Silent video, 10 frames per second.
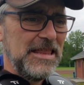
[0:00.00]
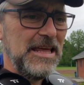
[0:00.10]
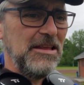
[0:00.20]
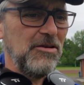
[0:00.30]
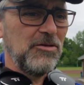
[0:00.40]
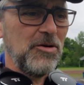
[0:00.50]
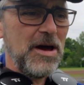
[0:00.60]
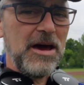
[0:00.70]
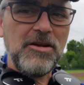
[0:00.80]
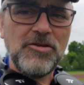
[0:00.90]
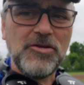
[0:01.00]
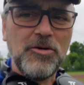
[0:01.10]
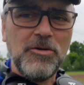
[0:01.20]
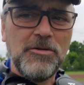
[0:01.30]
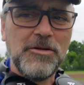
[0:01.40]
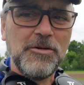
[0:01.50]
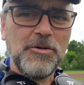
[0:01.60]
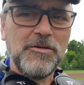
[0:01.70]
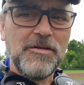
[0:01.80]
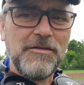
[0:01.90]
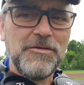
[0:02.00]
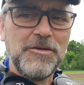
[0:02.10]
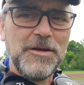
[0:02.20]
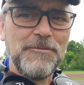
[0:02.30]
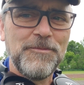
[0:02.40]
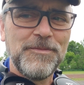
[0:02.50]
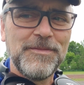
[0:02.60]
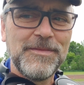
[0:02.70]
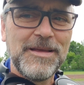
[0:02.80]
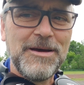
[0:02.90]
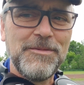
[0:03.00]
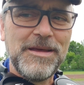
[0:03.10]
then you'll know how to show the Lord's love to them. God